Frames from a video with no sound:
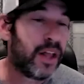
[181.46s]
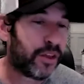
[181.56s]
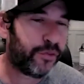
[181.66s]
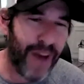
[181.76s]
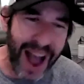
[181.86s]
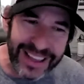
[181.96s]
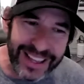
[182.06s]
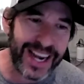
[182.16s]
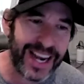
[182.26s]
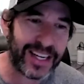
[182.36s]
the fact
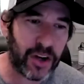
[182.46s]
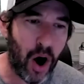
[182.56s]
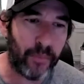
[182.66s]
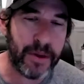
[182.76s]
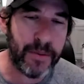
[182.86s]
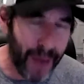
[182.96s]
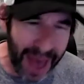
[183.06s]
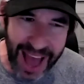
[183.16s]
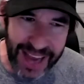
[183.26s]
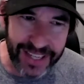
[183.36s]
that he didn't call me
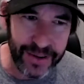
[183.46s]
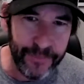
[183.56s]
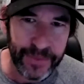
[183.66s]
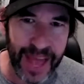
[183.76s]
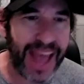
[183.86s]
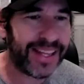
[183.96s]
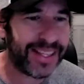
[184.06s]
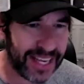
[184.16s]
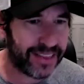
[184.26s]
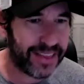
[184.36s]
back and
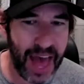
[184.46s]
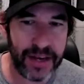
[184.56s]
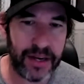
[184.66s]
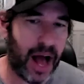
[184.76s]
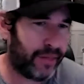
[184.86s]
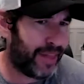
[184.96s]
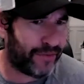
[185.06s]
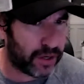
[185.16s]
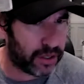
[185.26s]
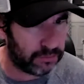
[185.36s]
did that, I
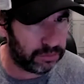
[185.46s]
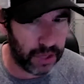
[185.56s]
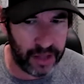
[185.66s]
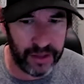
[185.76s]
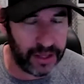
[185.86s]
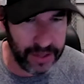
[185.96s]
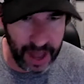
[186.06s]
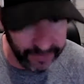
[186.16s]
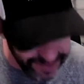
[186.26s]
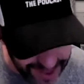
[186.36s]

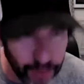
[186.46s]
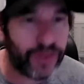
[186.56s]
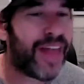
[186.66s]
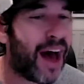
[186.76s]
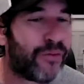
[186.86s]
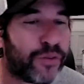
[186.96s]
will never